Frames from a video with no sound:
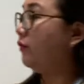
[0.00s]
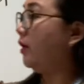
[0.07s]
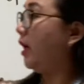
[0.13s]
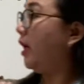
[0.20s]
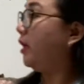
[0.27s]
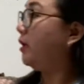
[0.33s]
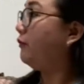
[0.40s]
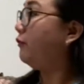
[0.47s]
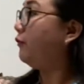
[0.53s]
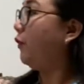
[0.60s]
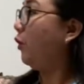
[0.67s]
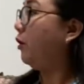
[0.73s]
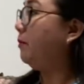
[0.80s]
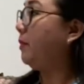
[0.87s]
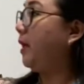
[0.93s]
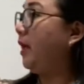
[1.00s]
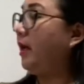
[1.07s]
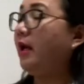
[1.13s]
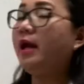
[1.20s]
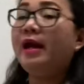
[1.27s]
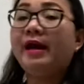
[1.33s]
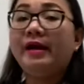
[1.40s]
negative
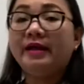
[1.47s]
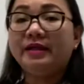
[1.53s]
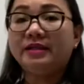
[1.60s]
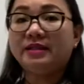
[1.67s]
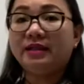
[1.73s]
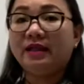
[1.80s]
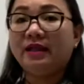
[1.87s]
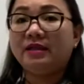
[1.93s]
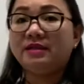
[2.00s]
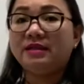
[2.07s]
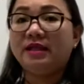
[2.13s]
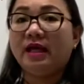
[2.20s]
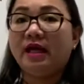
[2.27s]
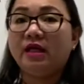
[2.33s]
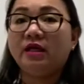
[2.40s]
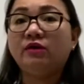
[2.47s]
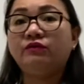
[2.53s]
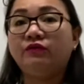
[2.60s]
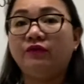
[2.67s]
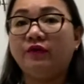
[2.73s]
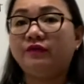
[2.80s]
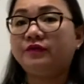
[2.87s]
4b is less than
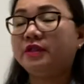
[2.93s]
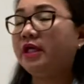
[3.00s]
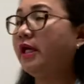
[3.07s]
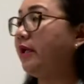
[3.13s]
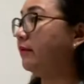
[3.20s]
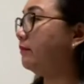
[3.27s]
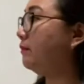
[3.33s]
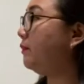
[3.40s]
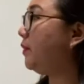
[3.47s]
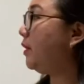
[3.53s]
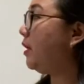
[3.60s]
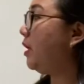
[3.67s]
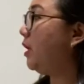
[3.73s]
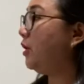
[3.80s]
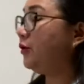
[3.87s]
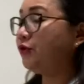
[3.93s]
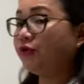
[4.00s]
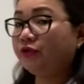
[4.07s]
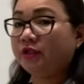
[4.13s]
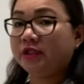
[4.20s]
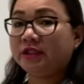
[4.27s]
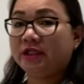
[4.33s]
15. So
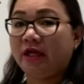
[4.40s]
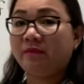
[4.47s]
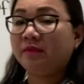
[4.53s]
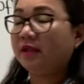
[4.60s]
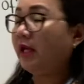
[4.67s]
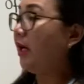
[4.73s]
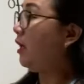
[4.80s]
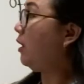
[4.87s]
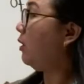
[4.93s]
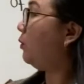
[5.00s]
the same thing,